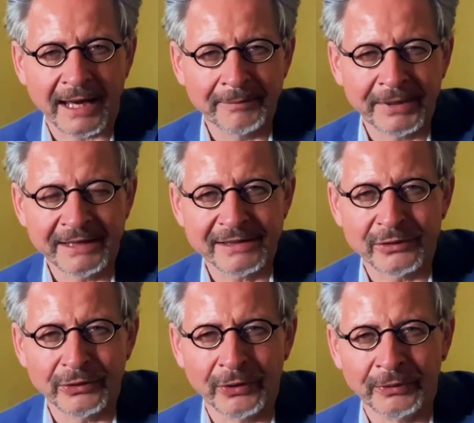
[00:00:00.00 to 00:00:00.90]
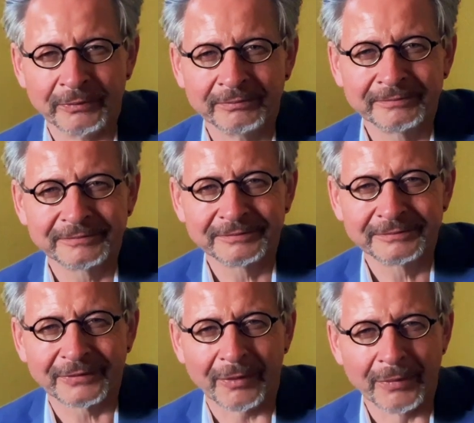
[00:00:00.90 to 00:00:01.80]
and peace to you from